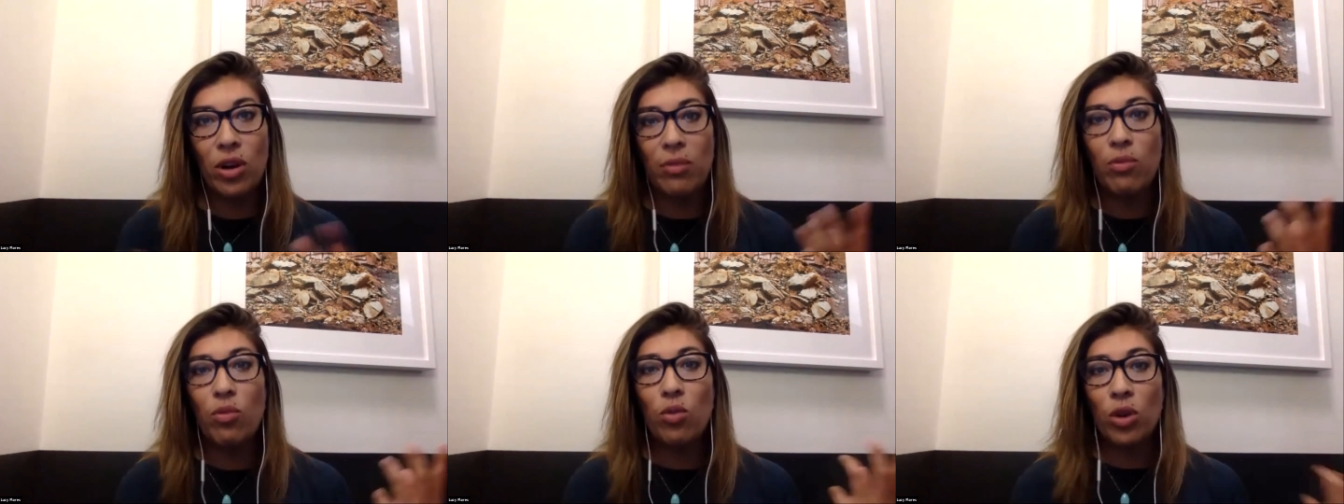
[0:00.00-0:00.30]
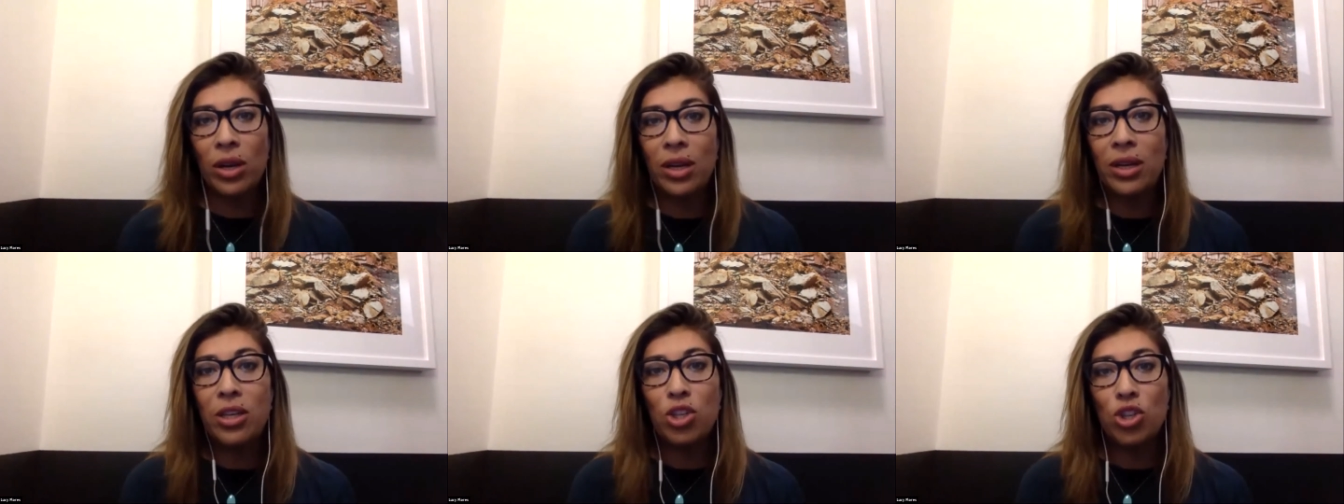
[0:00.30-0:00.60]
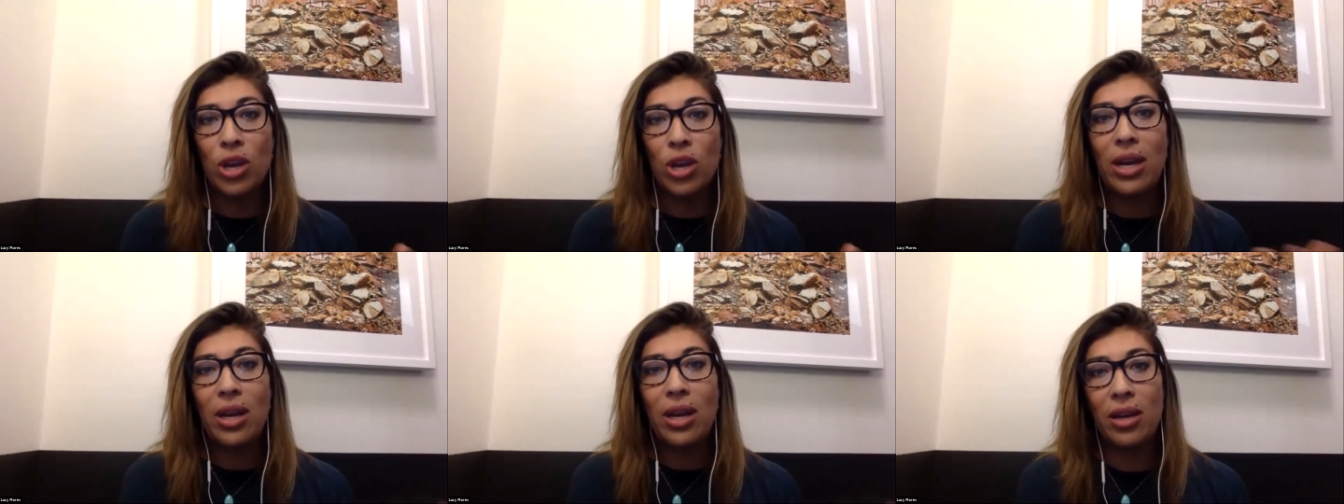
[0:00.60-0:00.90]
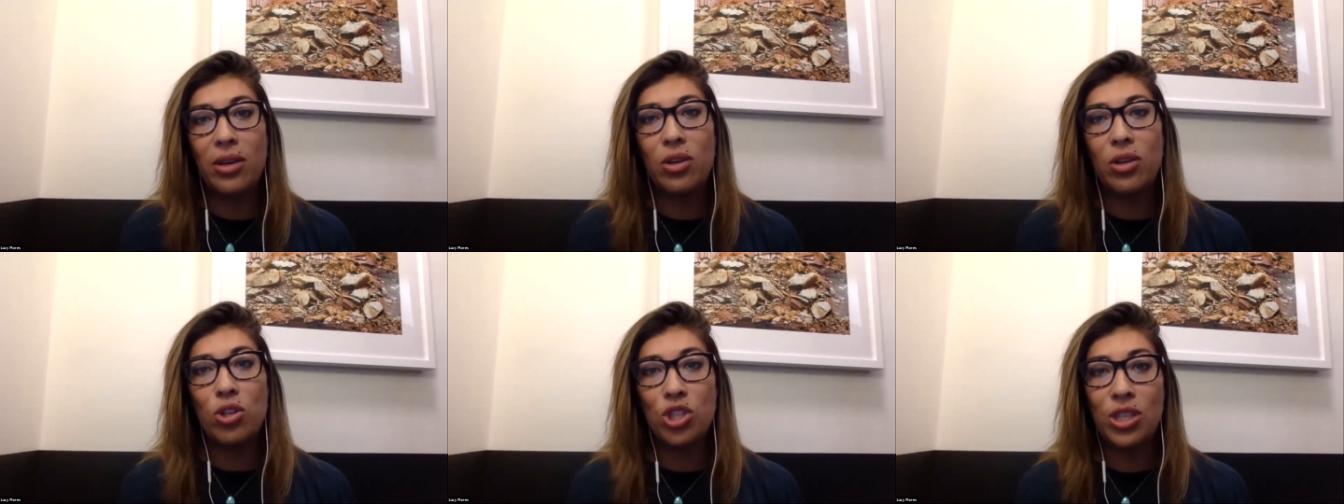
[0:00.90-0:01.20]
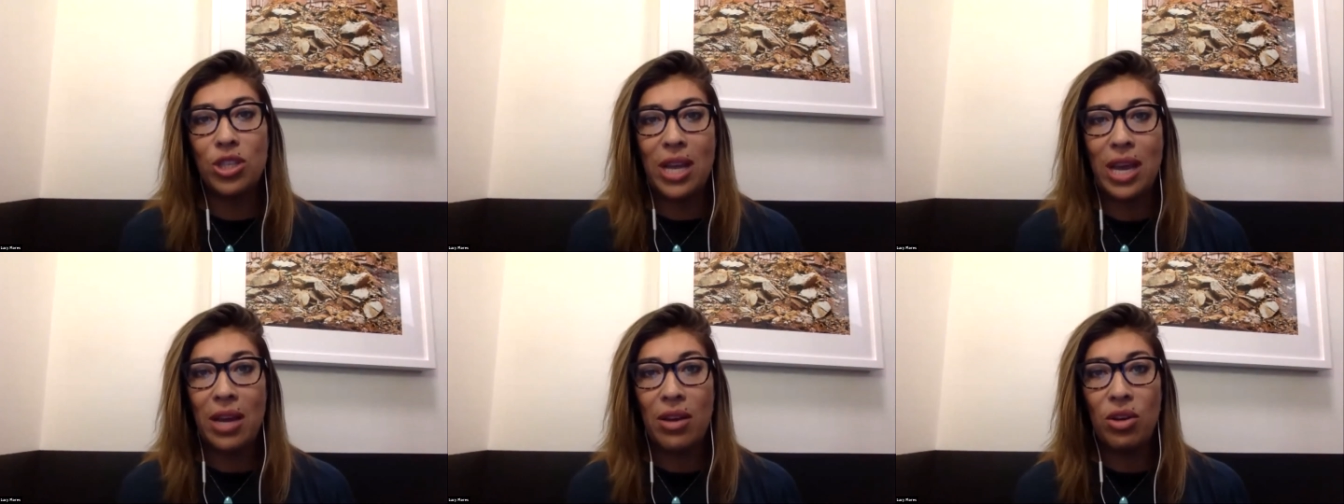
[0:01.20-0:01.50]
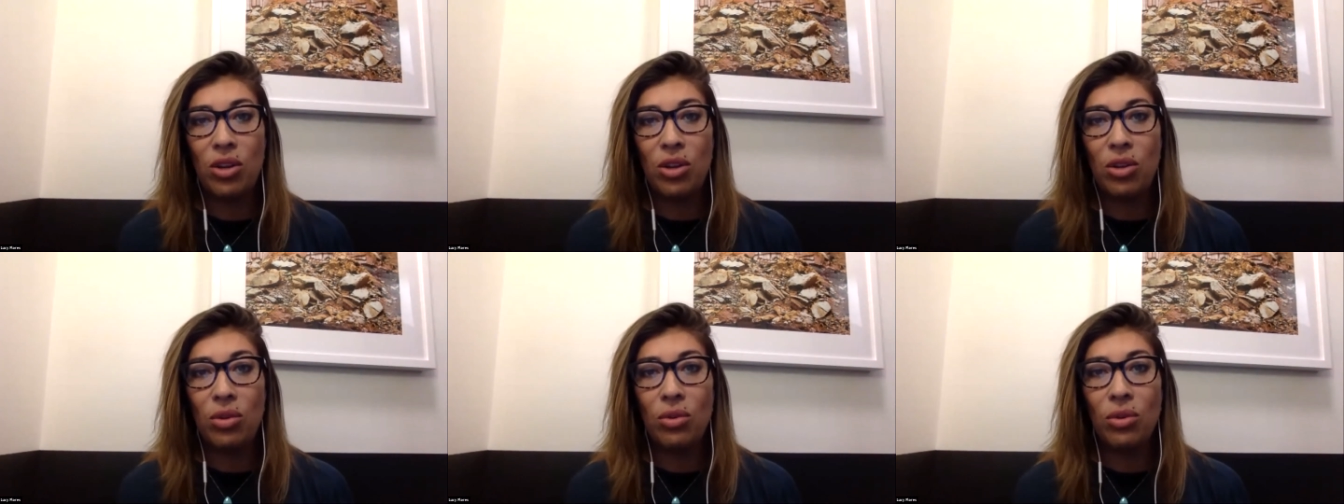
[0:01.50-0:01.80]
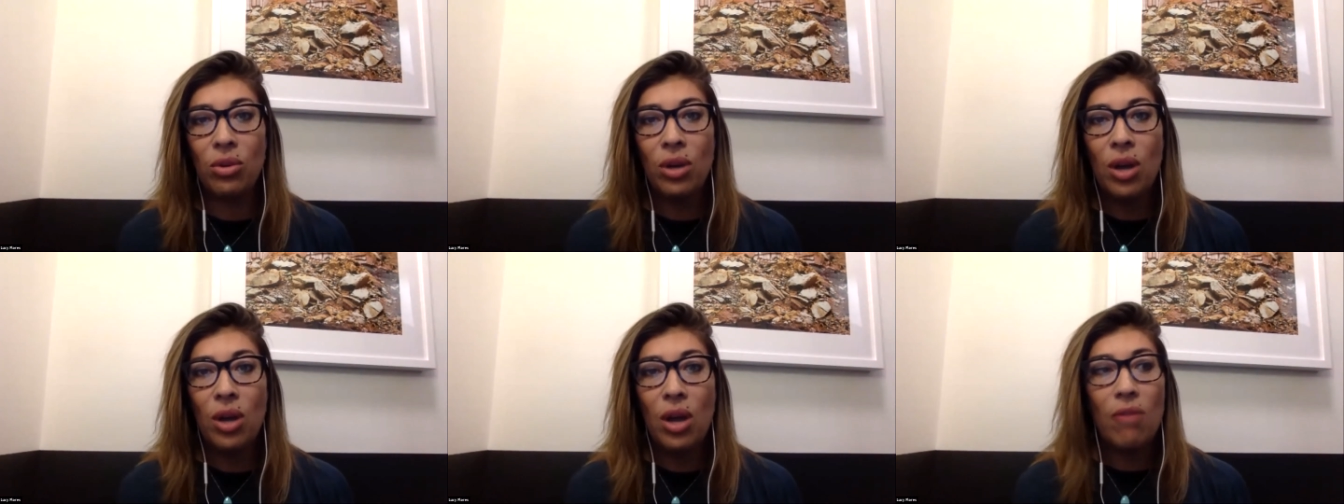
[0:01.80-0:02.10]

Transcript: If we're going to try to understand you